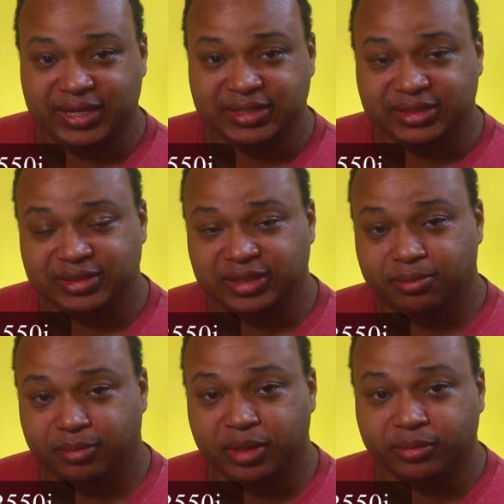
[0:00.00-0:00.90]
E C C
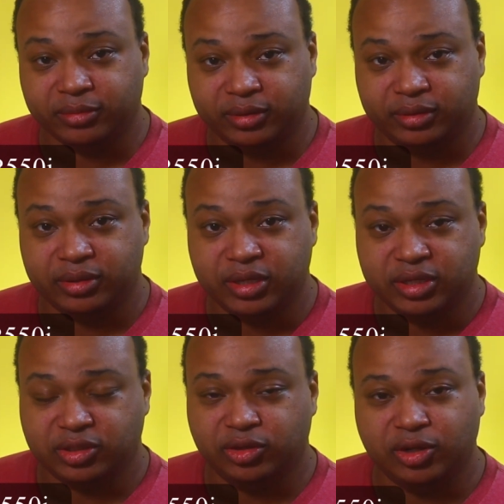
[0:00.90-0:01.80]
memory
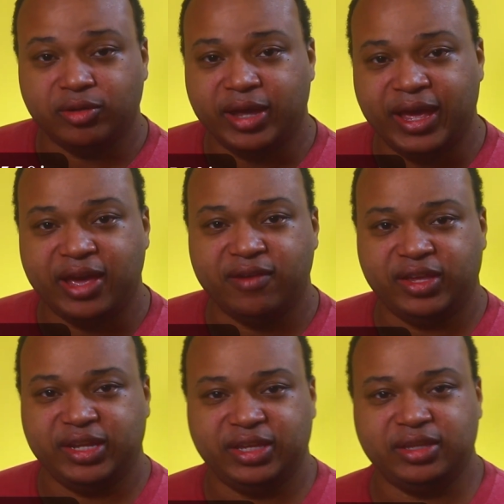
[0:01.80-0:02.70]
so you don't have
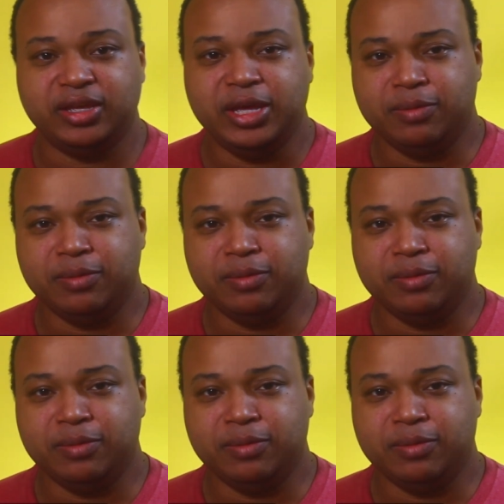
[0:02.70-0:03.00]
any